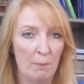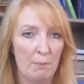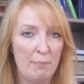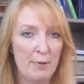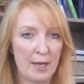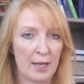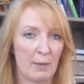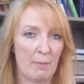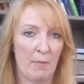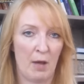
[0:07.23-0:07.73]

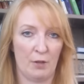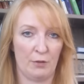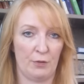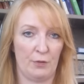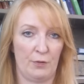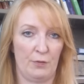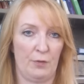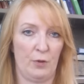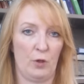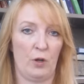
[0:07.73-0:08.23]
Big
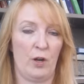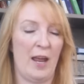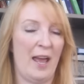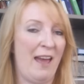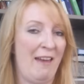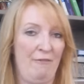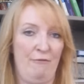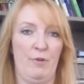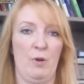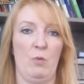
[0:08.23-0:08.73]
month for
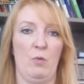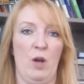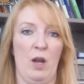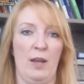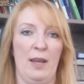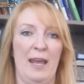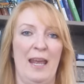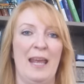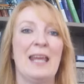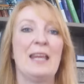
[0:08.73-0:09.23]

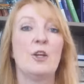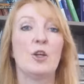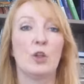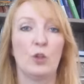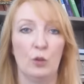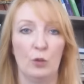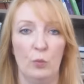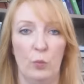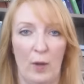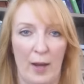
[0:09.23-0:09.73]
everyone in a
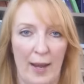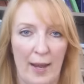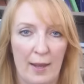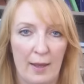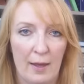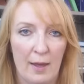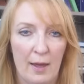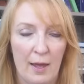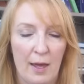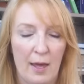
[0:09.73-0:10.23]
good way,